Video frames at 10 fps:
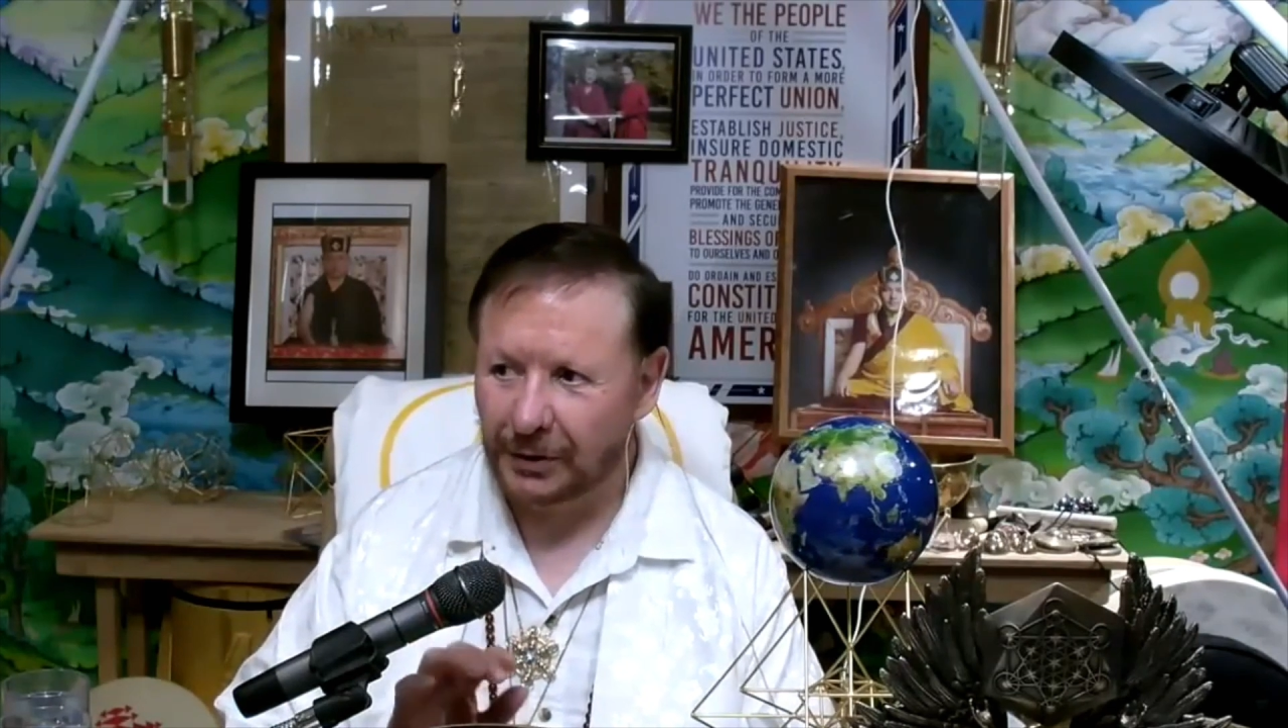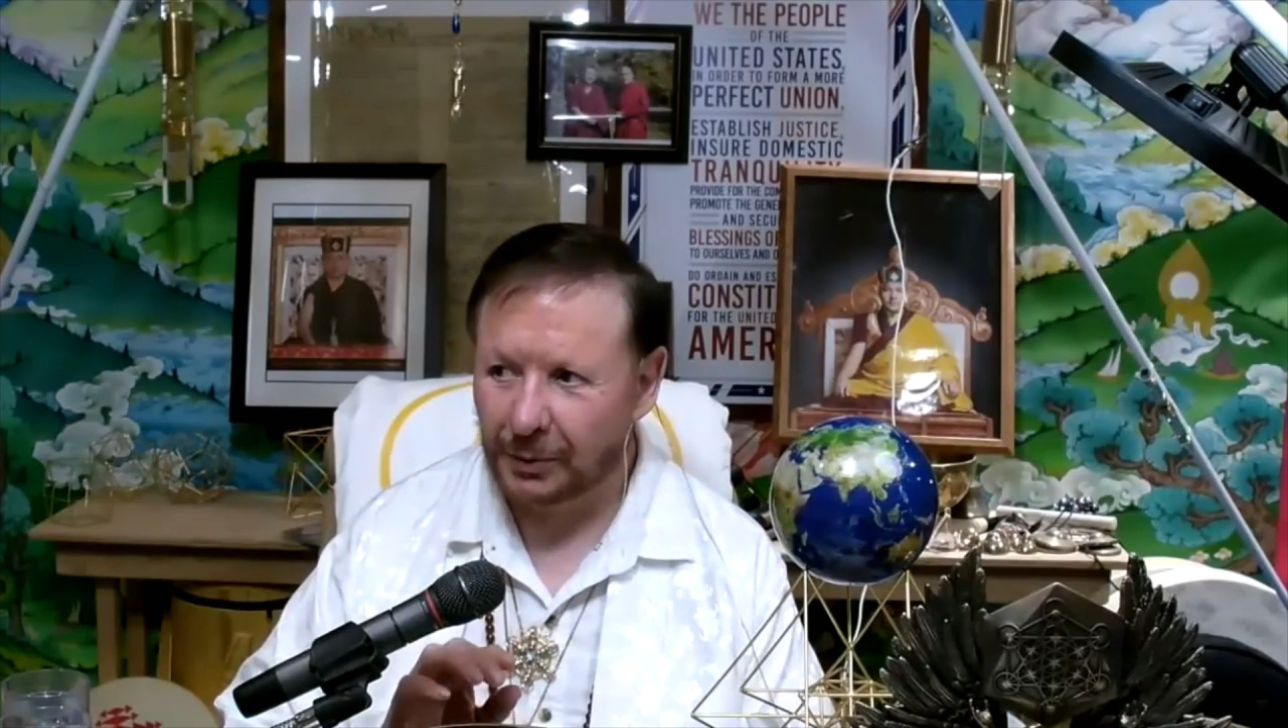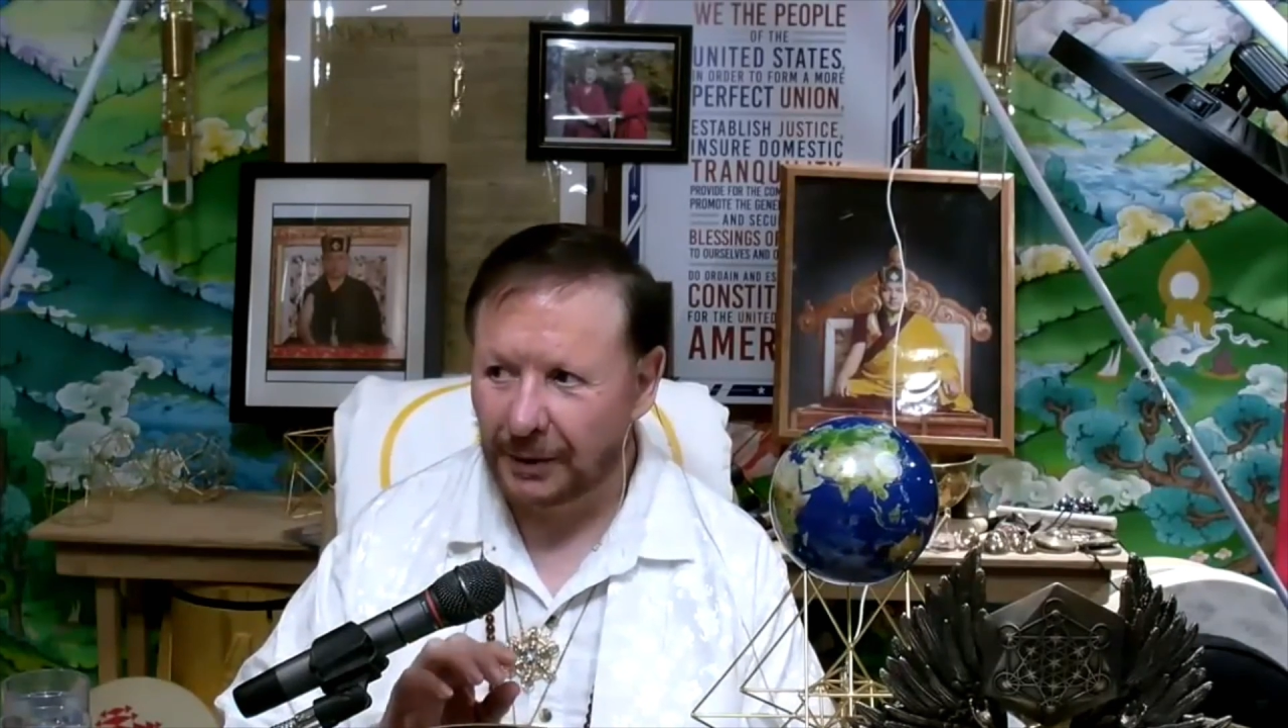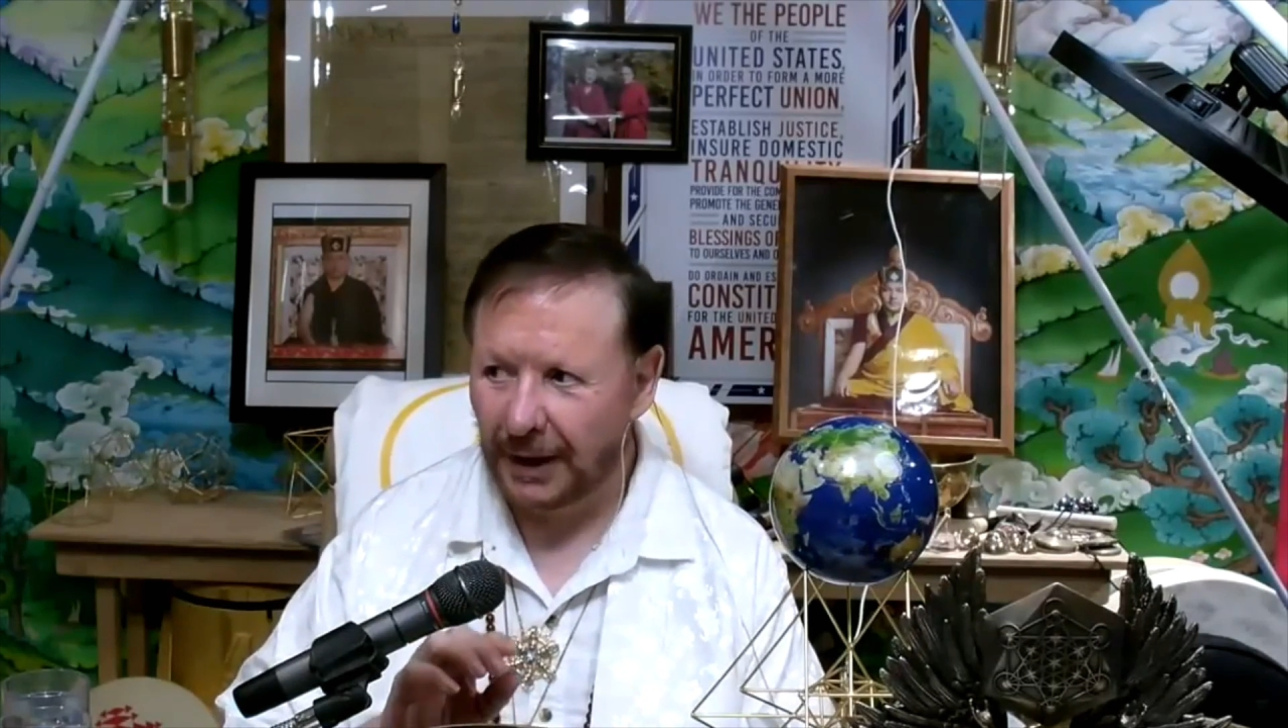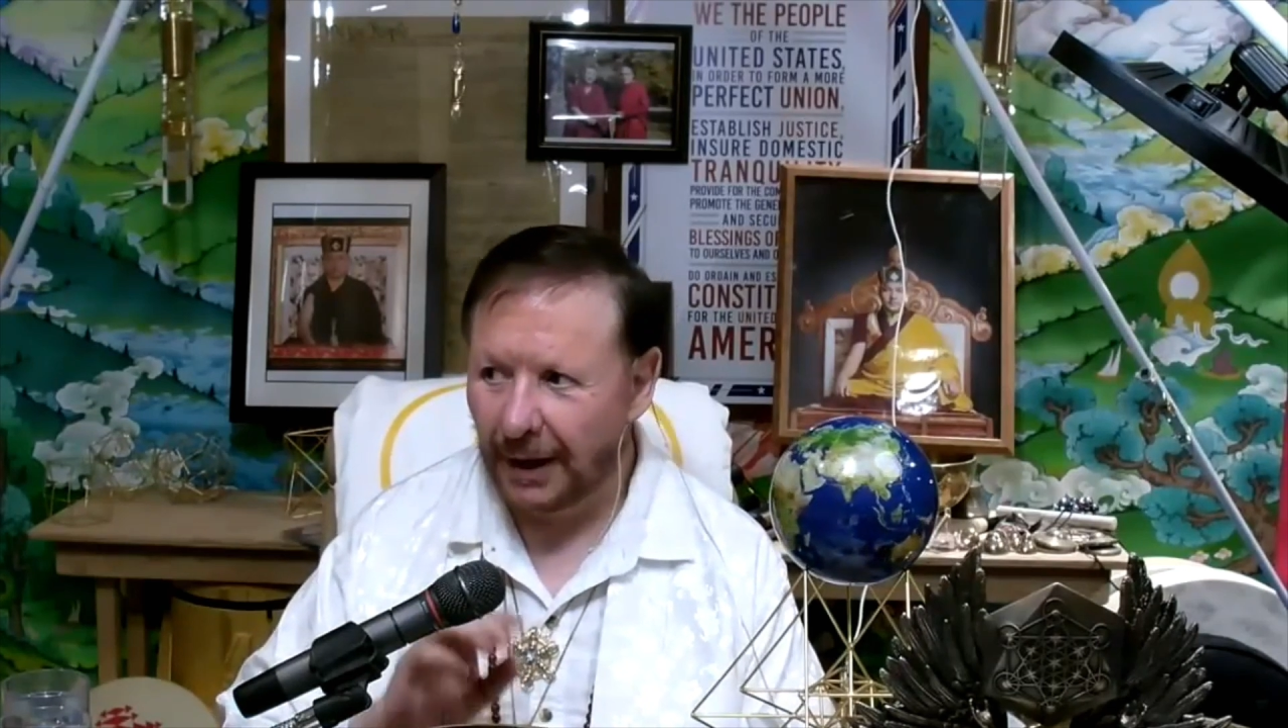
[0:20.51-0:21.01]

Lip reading: which we